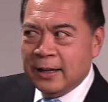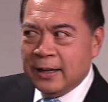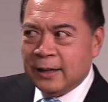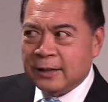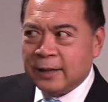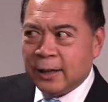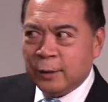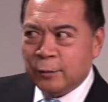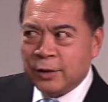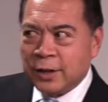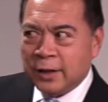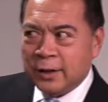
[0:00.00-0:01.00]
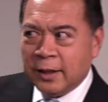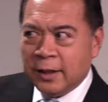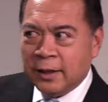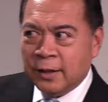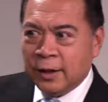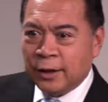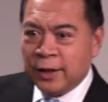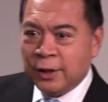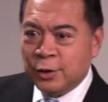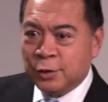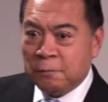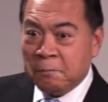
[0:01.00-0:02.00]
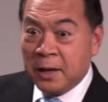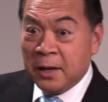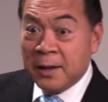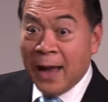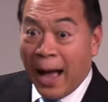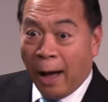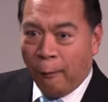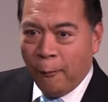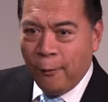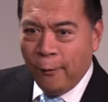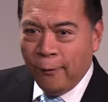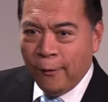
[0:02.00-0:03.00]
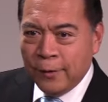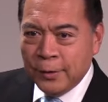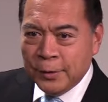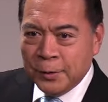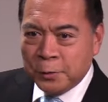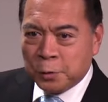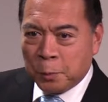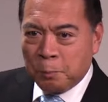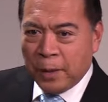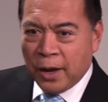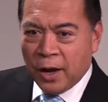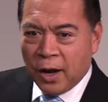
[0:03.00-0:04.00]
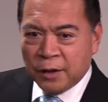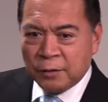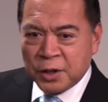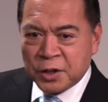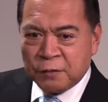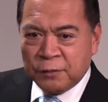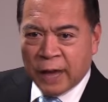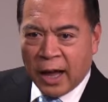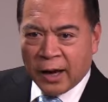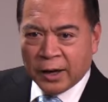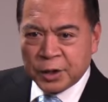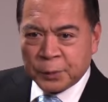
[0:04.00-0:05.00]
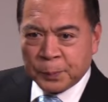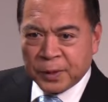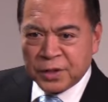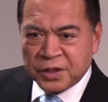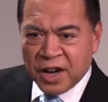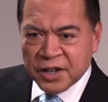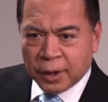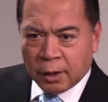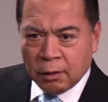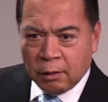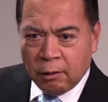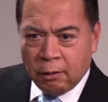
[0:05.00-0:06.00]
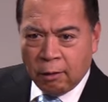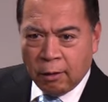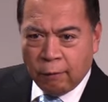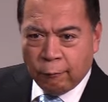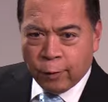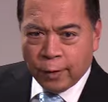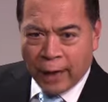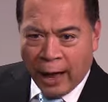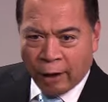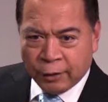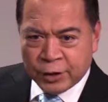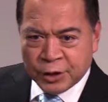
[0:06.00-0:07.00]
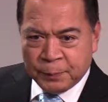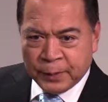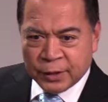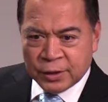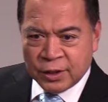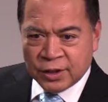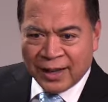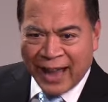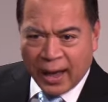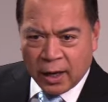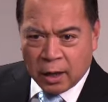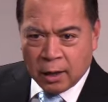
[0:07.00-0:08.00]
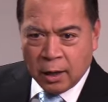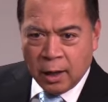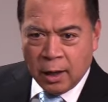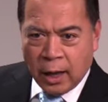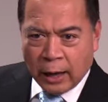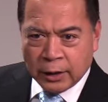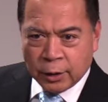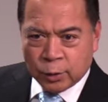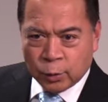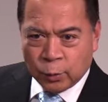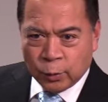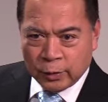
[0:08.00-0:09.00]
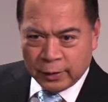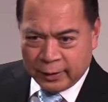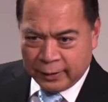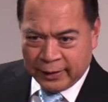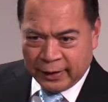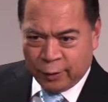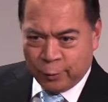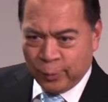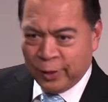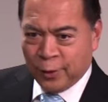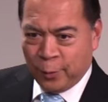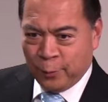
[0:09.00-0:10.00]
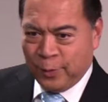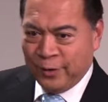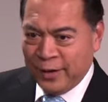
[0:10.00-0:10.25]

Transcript: Instead of sending their kids to me now to pay hundreds of dollars per session for an hour, just because he's an addict, I need to, you know,